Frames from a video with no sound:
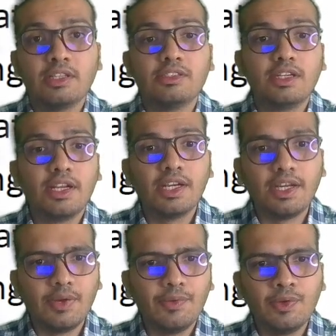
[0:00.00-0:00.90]
generate
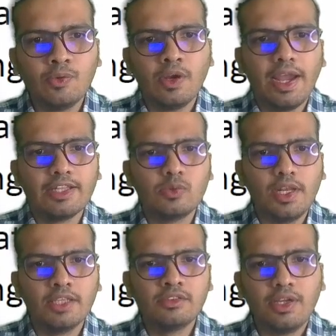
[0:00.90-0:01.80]
revenue, as
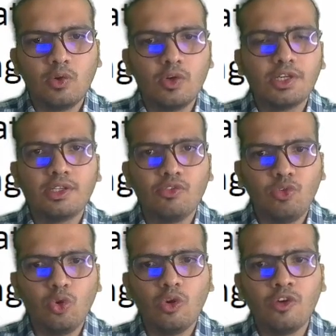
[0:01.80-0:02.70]
well as regulate the
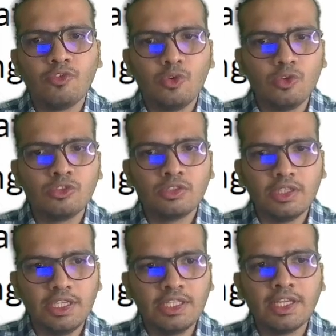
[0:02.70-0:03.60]
flow of goods
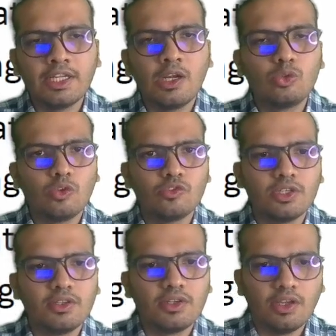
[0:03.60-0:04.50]
in and out of the
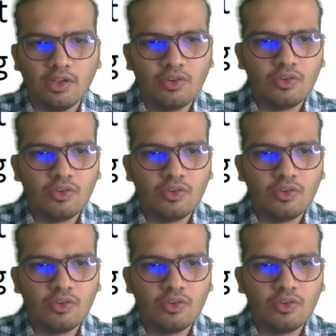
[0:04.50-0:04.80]
country.